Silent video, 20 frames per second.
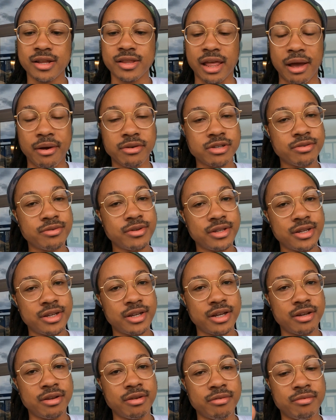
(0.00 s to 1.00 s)
That was a really
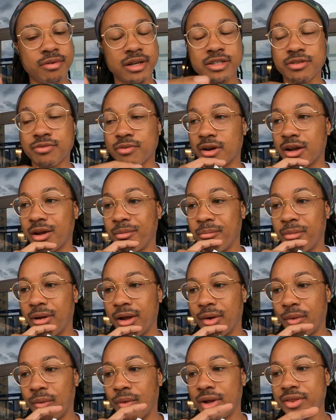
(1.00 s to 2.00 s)
good restaurant,
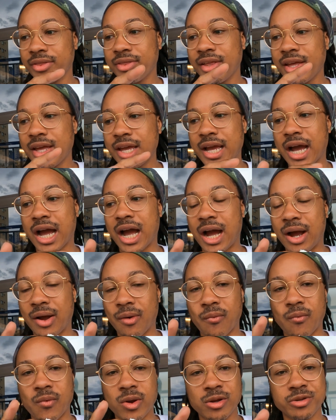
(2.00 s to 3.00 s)
but one thing I
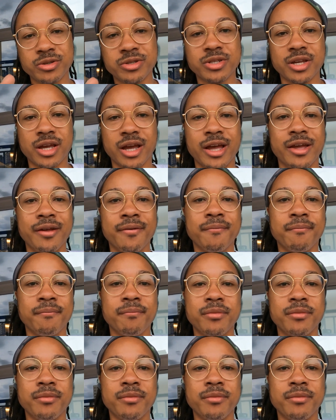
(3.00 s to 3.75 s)
will say,